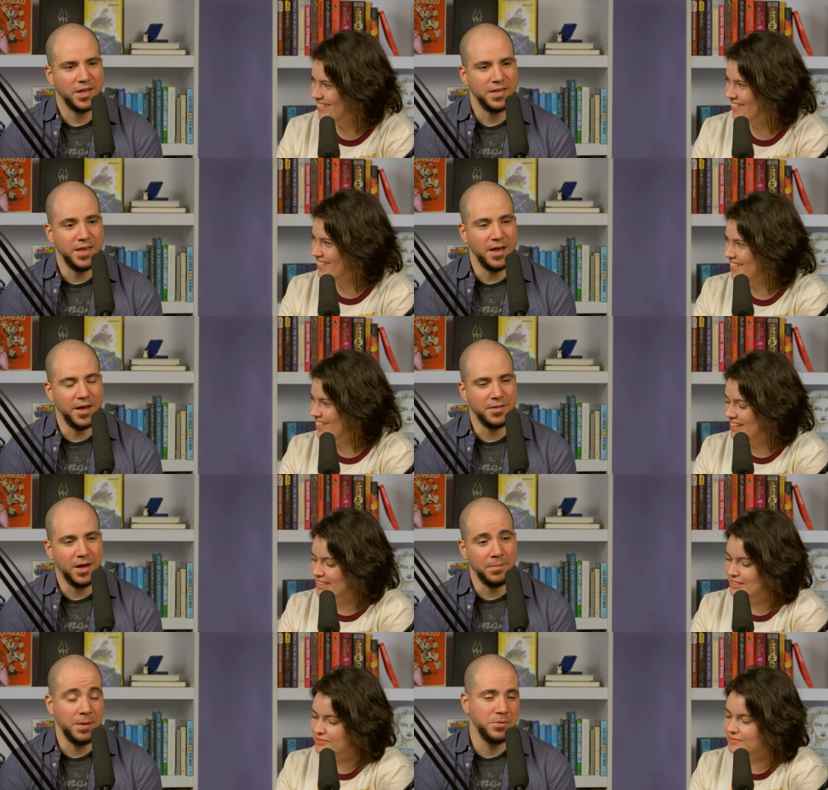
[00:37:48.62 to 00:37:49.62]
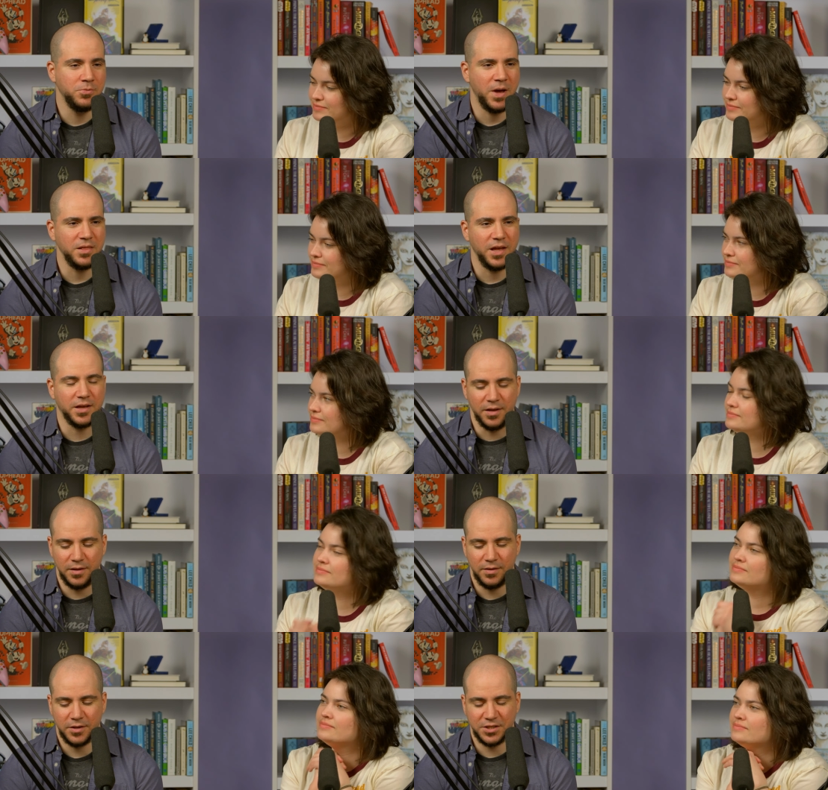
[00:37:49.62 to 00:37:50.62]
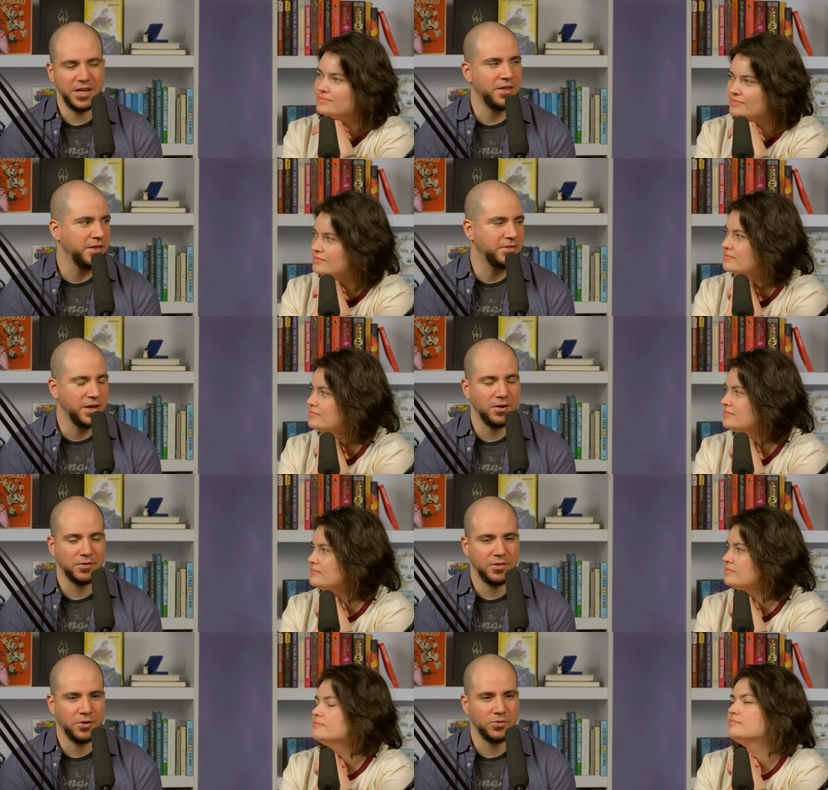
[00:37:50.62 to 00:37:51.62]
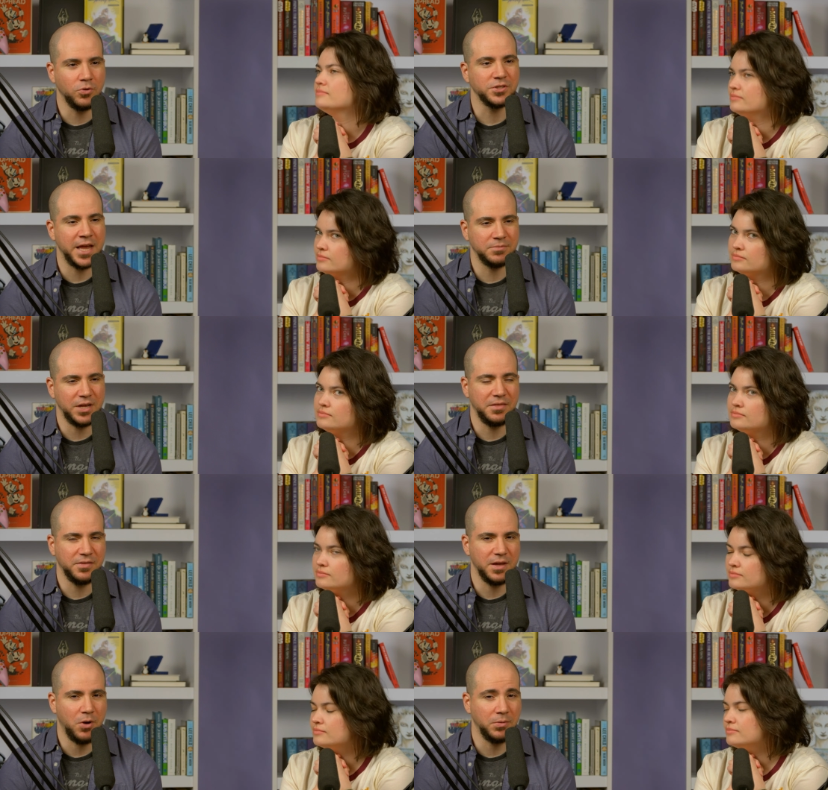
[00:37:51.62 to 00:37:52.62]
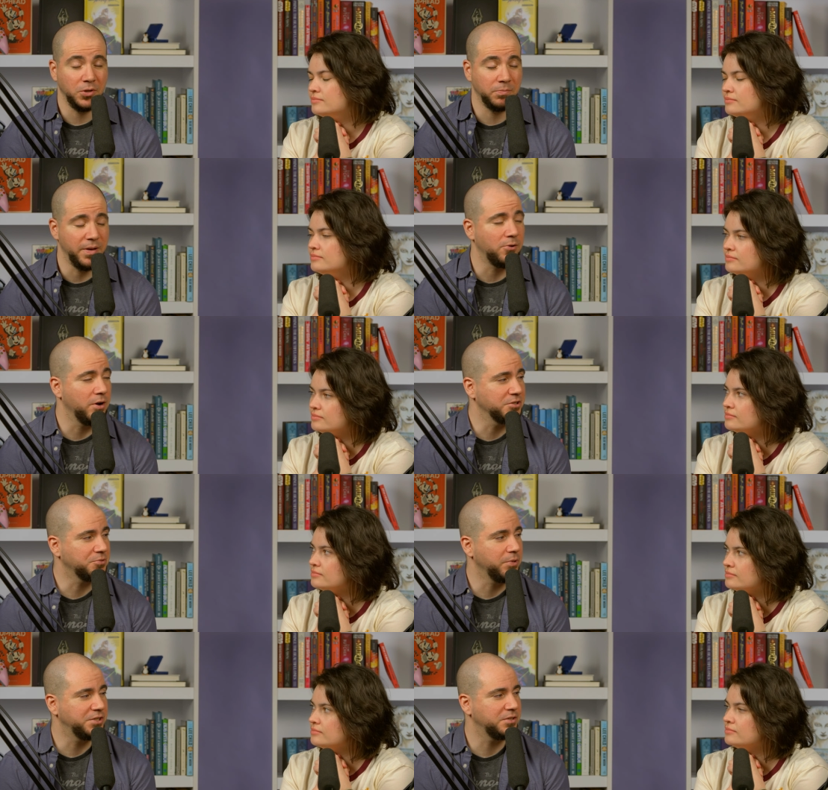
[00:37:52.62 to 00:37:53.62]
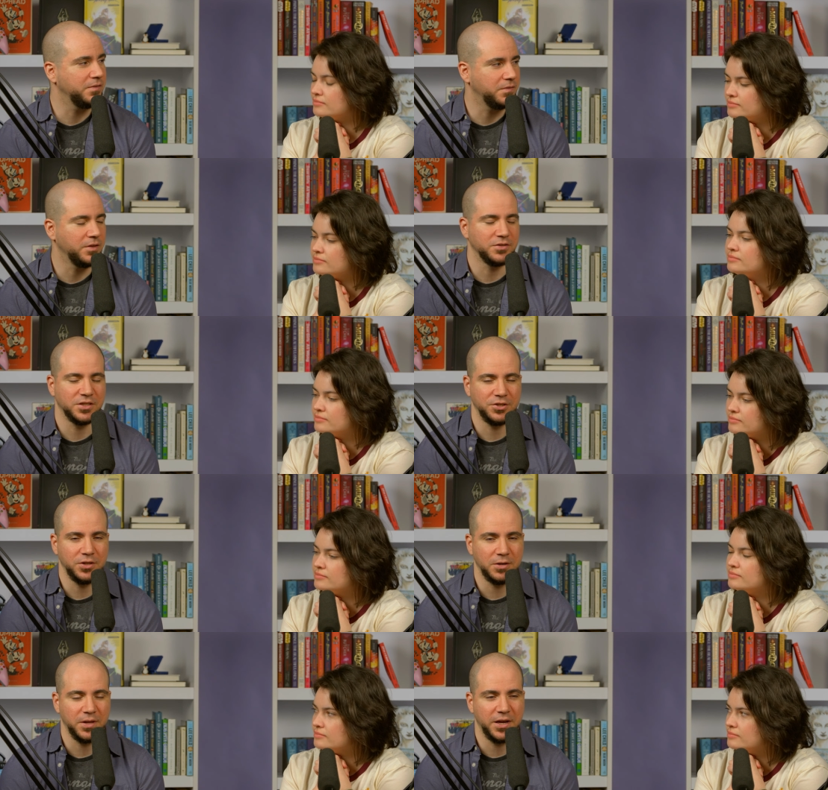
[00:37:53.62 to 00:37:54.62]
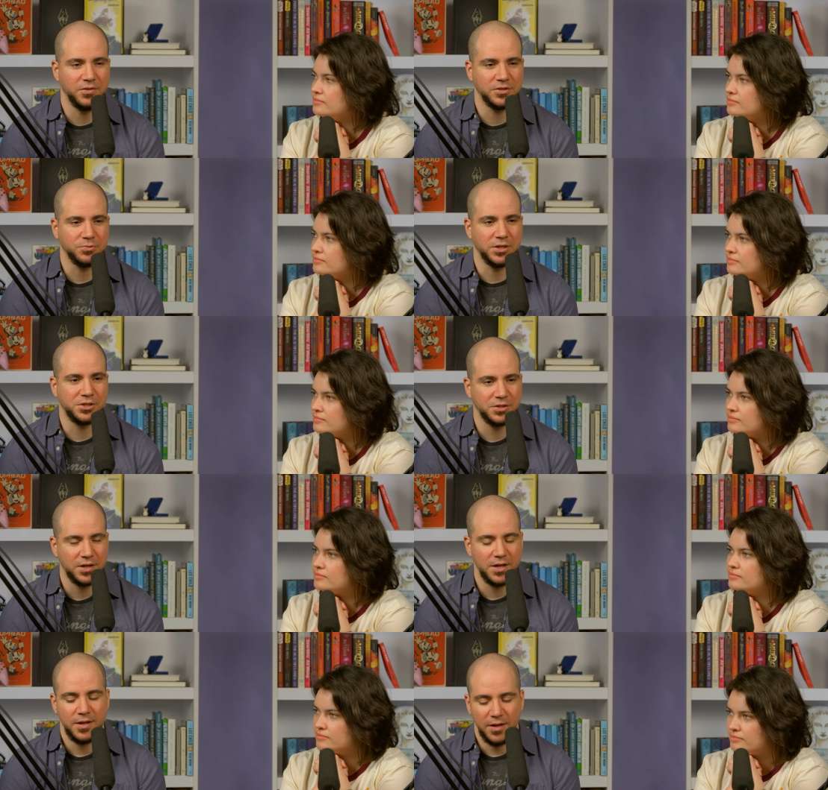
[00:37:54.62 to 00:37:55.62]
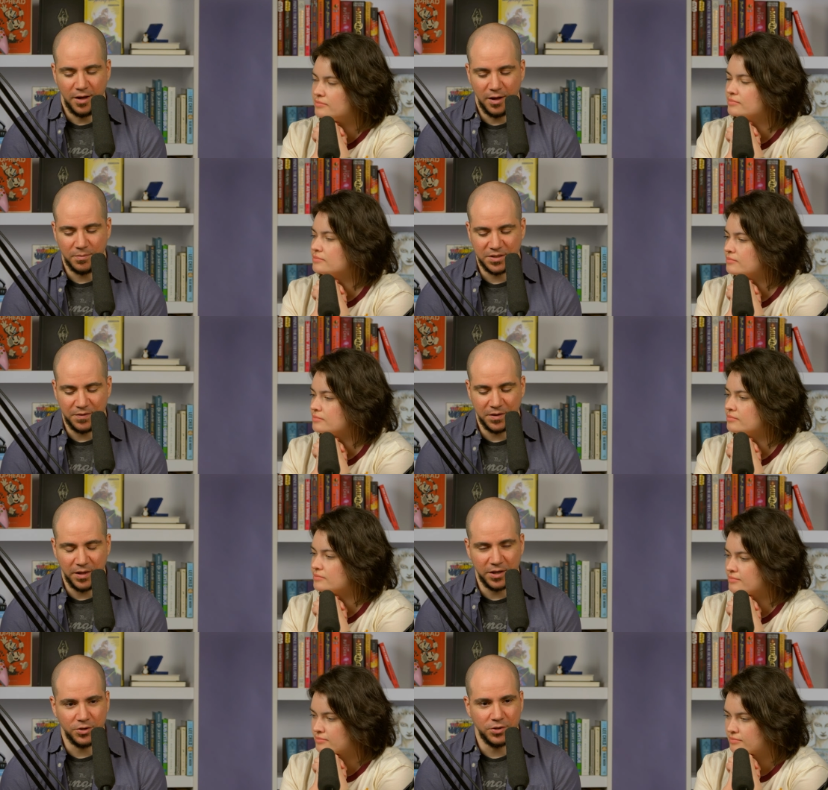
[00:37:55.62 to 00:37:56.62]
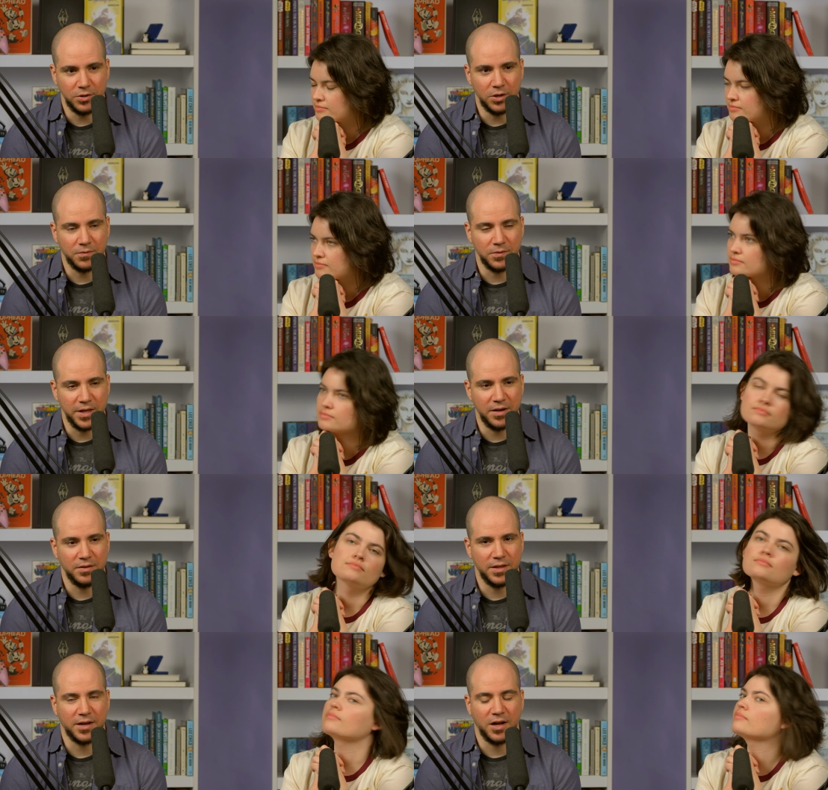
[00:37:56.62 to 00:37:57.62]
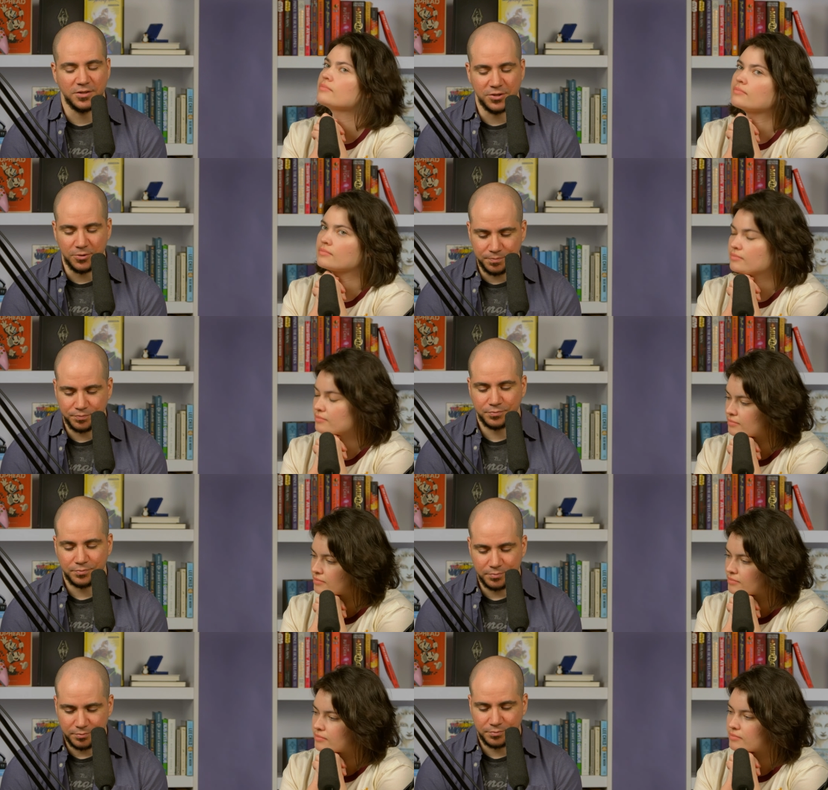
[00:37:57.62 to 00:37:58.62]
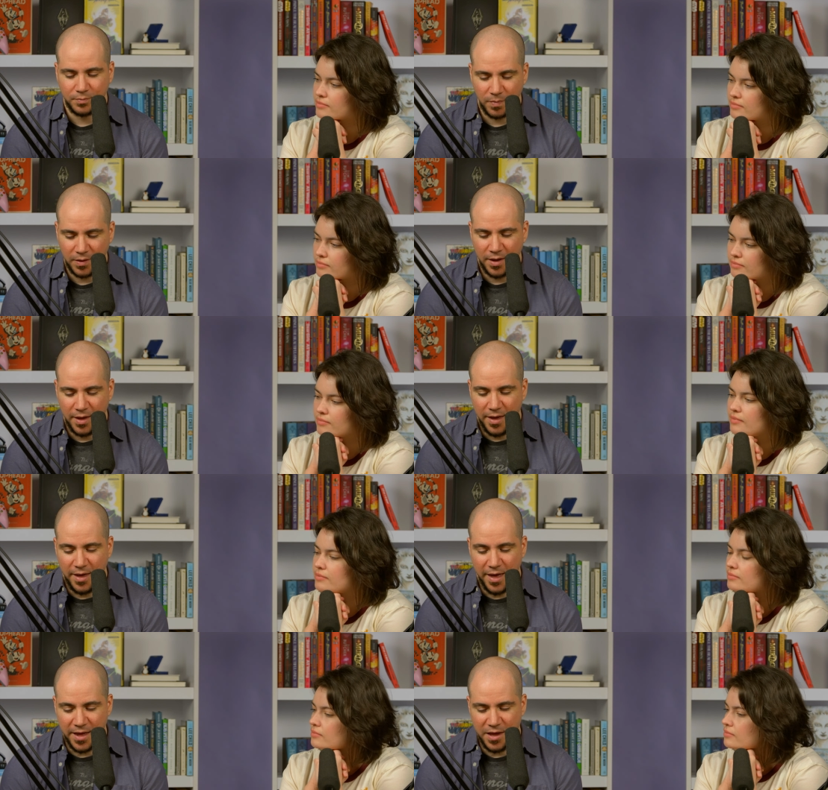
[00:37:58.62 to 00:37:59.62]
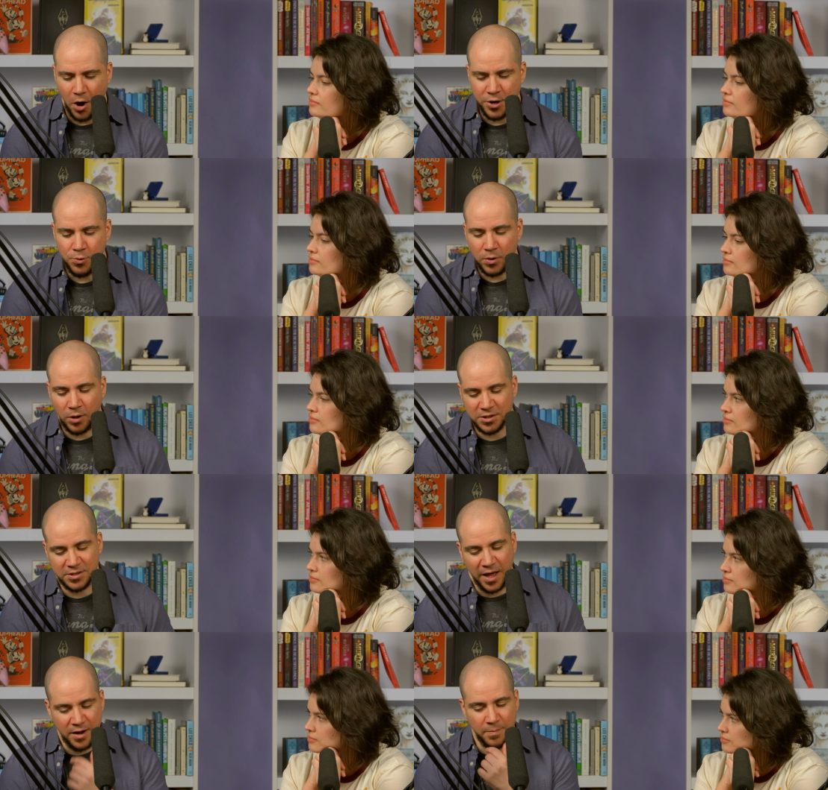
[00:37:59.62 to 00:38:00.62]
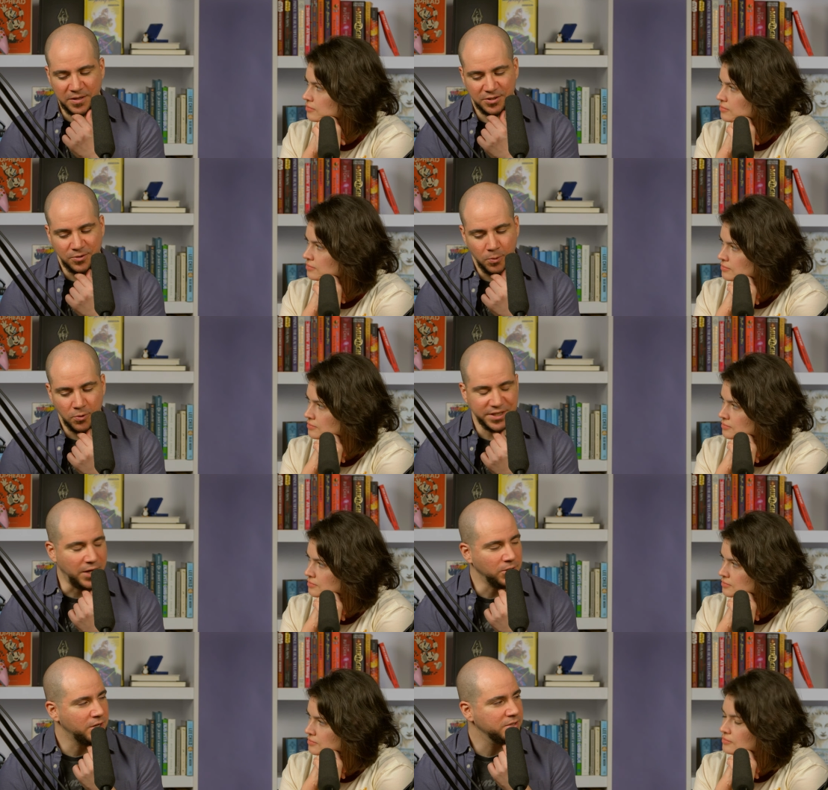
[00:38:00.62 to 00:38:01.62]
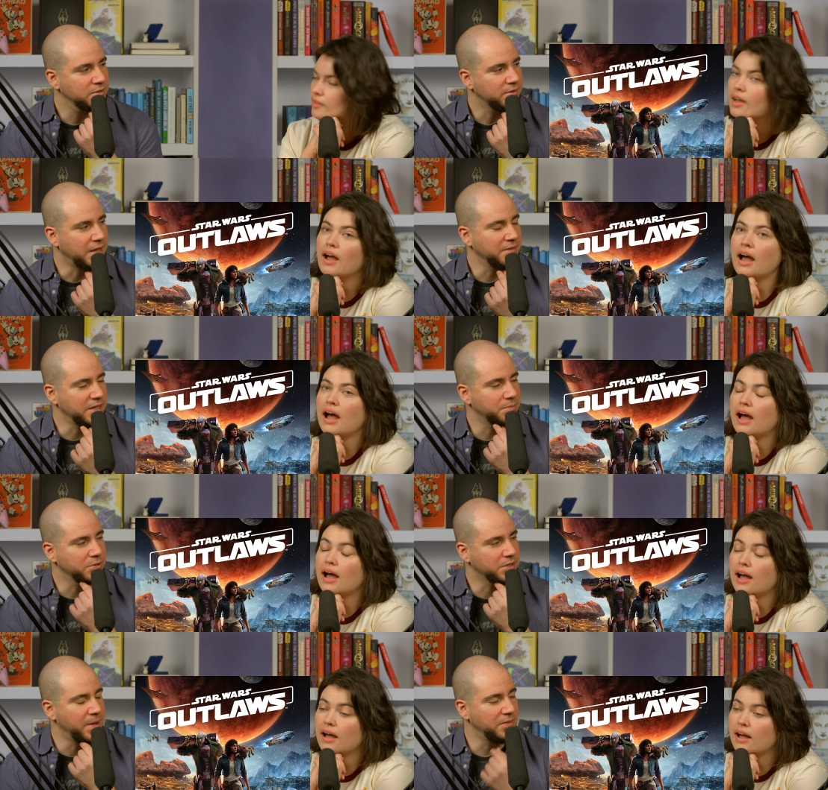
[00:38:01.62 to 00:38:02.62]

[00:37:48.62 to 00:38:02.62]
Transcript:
Speaker 1: yeah, I'm, I'm, you might like it because yeah, they, they are those games. I think they probably look better on a Switch, if, you know, since you like playing on the Switch. Um, it's definitely like a good look for that that console. And yeah, are you at all excited about Star Wars Outlaws? I think that's supposed to come